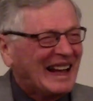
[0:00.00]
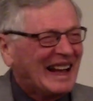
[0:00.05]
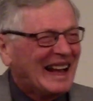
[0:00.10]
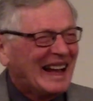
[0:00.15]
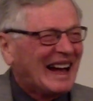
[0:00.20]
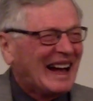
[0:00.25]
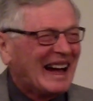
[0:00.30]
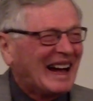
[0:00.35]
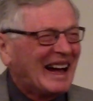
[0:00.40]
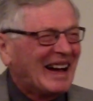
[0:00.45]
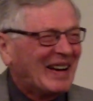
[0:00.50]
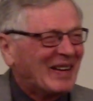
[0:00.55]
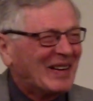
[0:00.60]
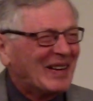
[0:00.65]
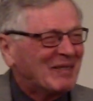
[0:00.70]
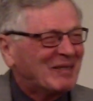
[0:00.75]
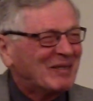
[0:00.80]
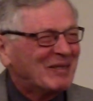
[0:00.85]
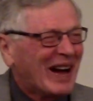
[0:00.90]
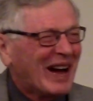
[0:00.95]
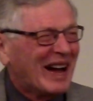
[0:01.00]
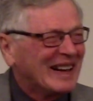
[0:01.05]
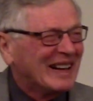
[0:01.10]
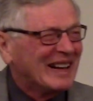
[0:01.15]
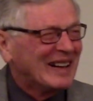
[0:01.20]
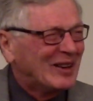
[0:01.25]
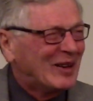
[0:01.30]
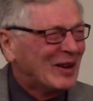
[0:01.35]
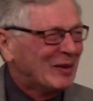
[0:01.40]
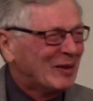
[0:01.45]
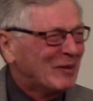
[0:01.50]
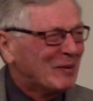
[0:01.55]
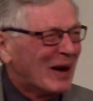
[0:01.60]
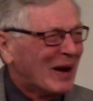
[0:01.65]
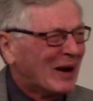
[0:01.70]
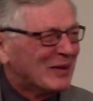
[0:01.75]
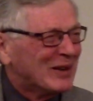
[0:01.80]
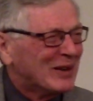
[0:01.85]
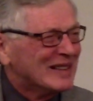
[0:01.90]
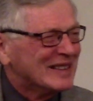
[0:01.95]
But good
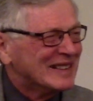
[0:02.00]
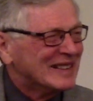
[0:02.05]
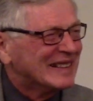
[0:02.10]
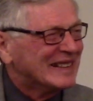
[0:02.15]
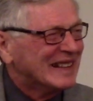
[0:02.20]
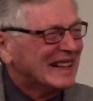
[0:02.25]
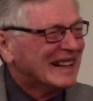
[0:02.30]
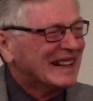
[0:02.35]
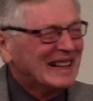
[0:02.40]
memories and